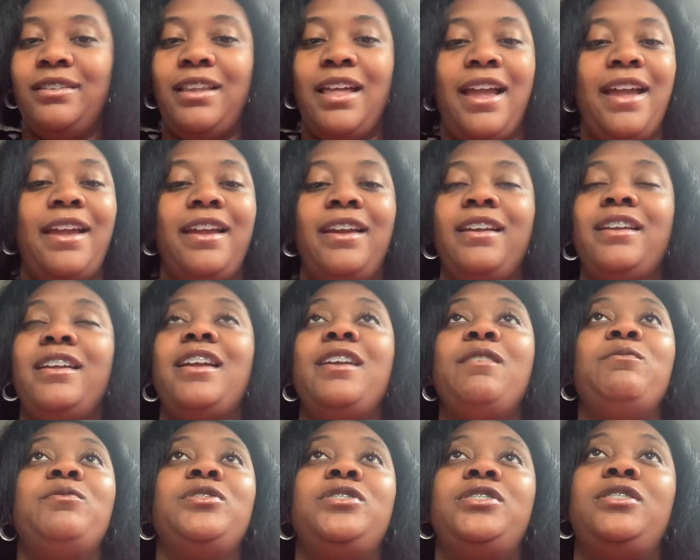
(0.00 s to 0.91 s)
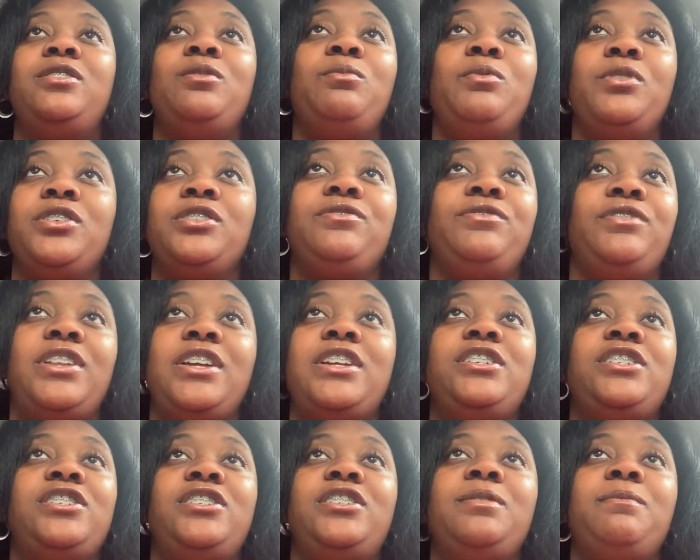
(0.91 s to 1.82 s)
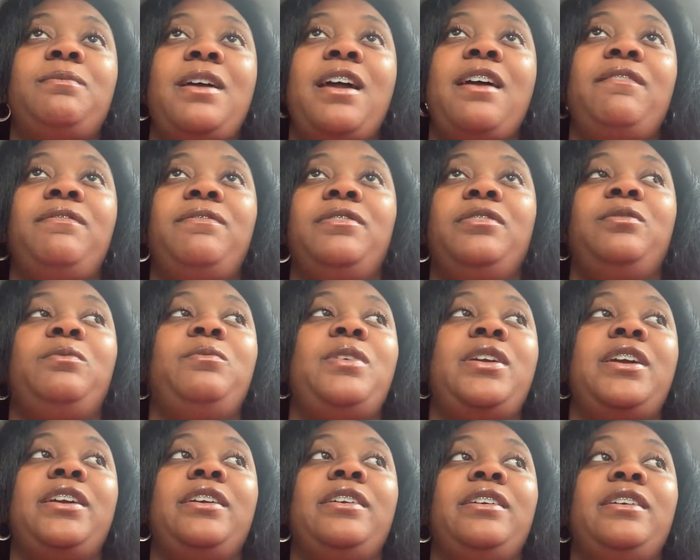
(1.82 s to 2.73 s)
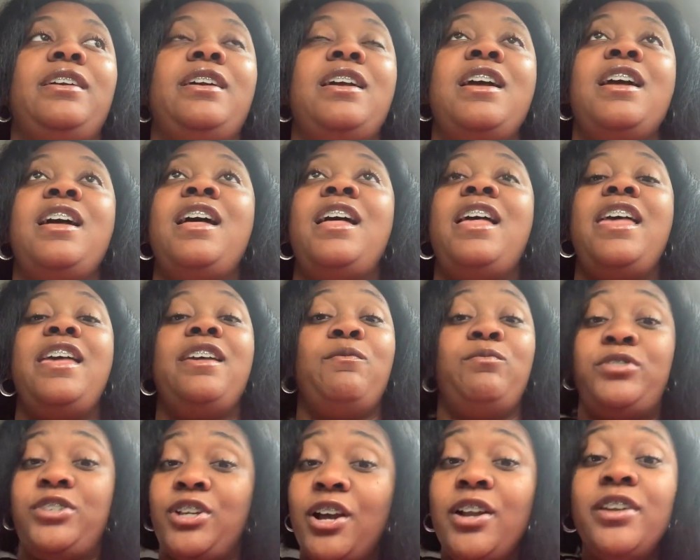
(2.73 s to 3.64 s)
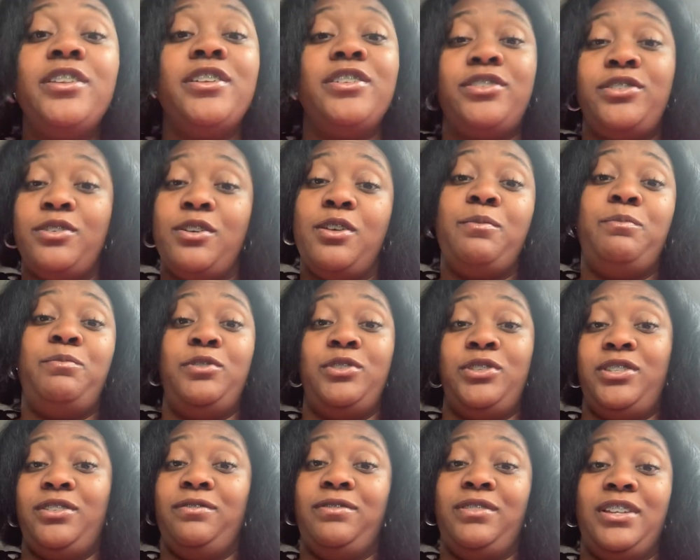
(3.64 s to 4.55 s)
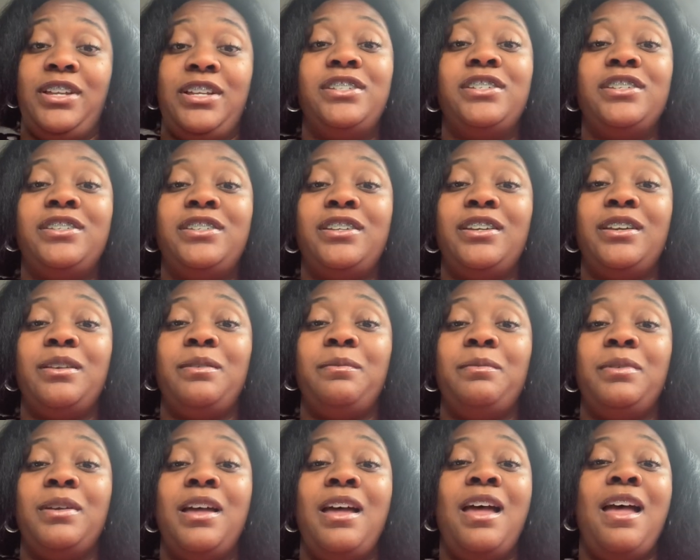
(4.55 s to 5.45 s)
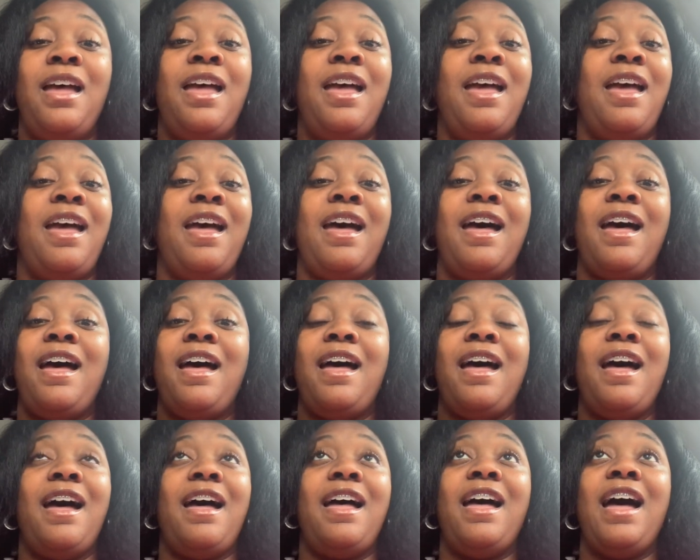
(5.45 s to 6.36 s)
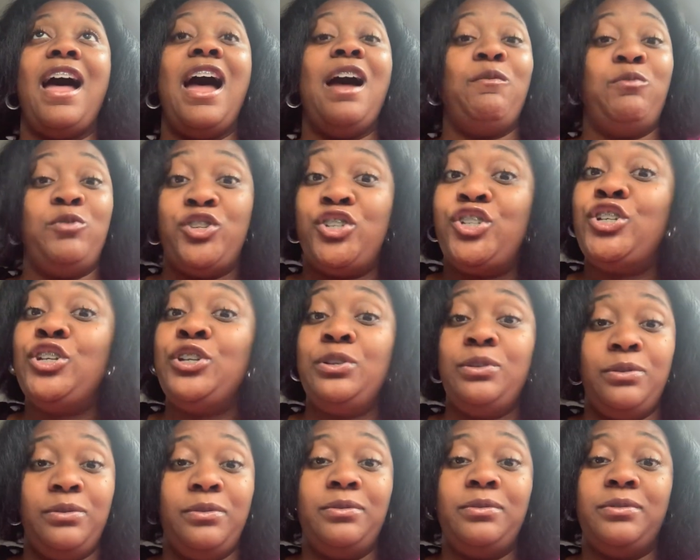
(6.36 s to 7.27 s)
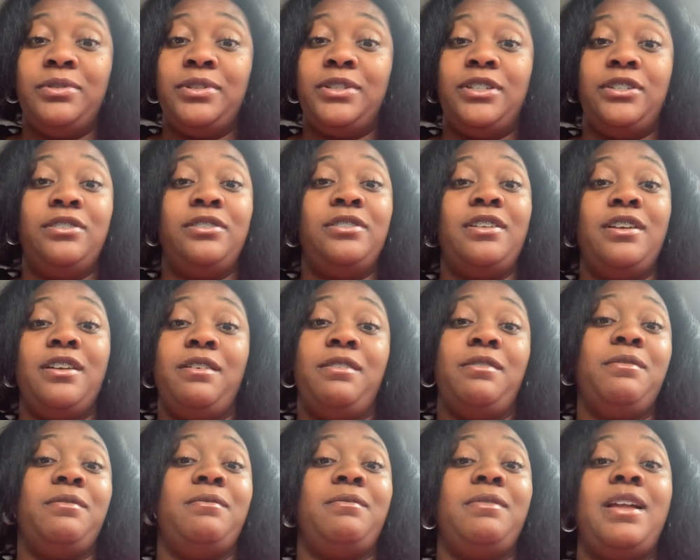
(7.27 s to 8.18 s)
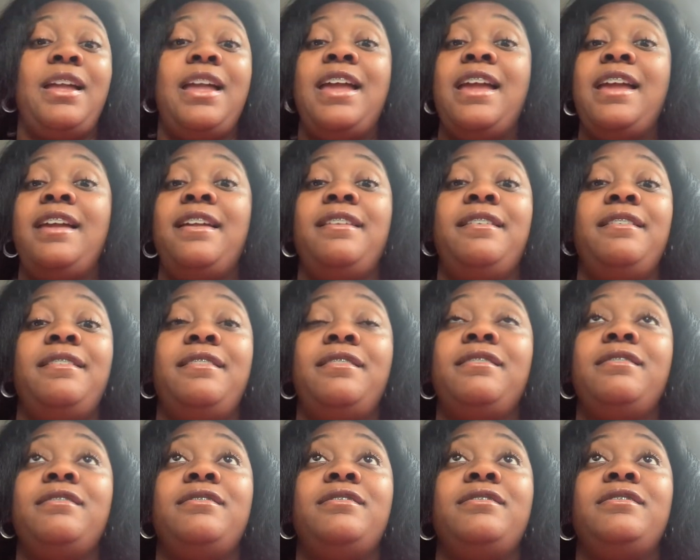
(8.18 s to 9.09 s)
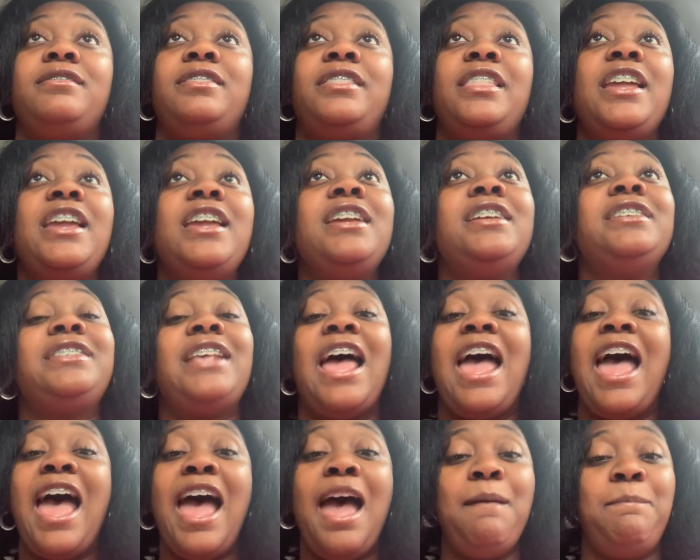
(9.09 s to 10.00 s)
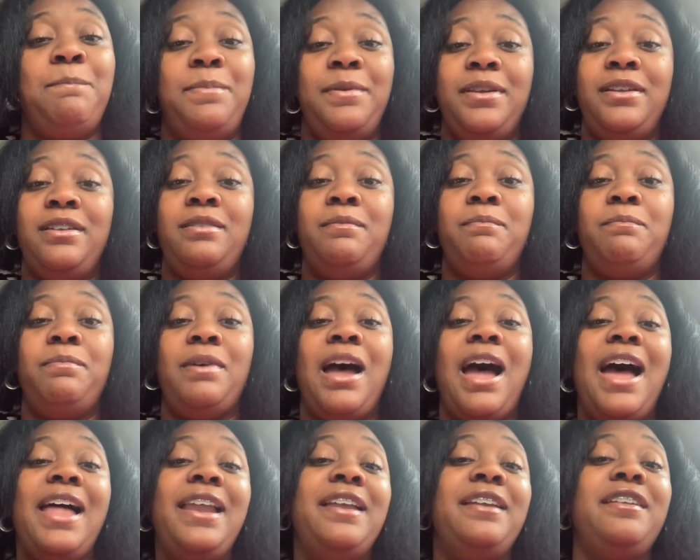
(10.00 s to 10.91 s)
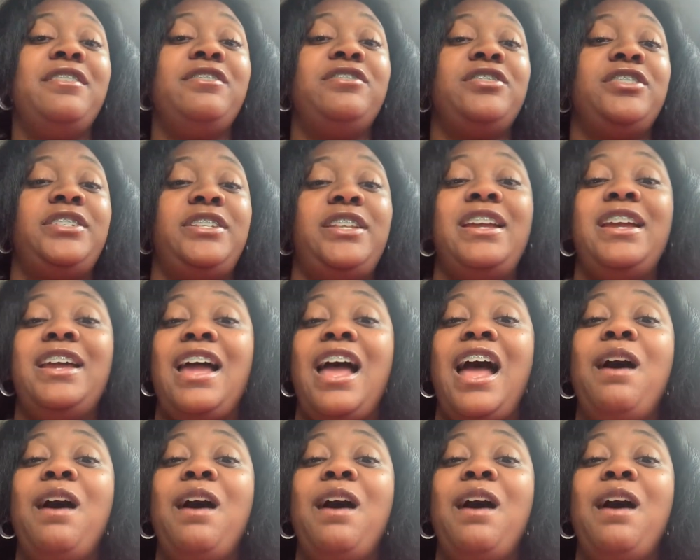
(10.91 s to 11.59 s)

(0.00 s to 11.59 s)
Like, it was the worst relationship ever, where it turned into an abusive relationship. I was used, and things happened, but I didn't understand.